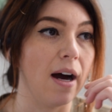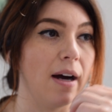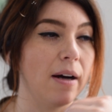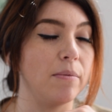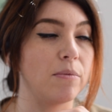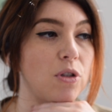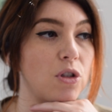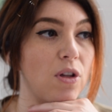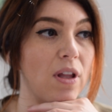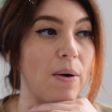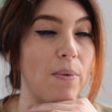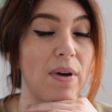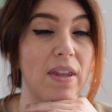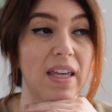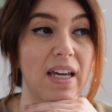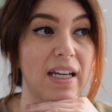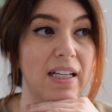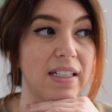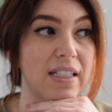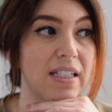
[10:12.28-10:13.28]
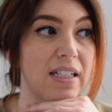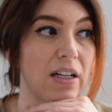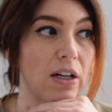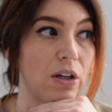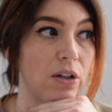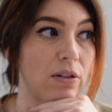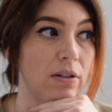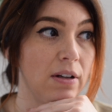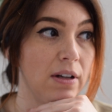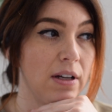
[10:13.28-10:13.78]
So that way they could
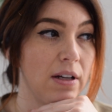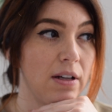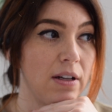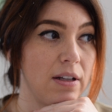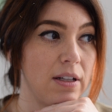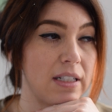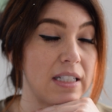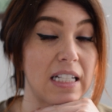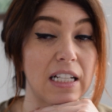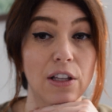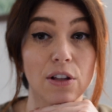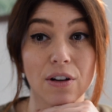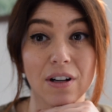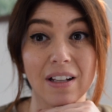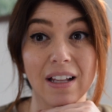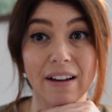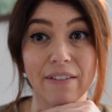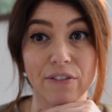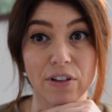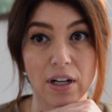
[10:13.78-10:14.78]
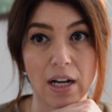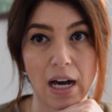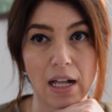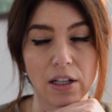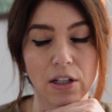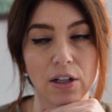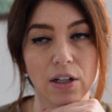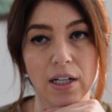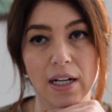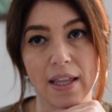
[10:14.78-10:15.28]
still see their client for color,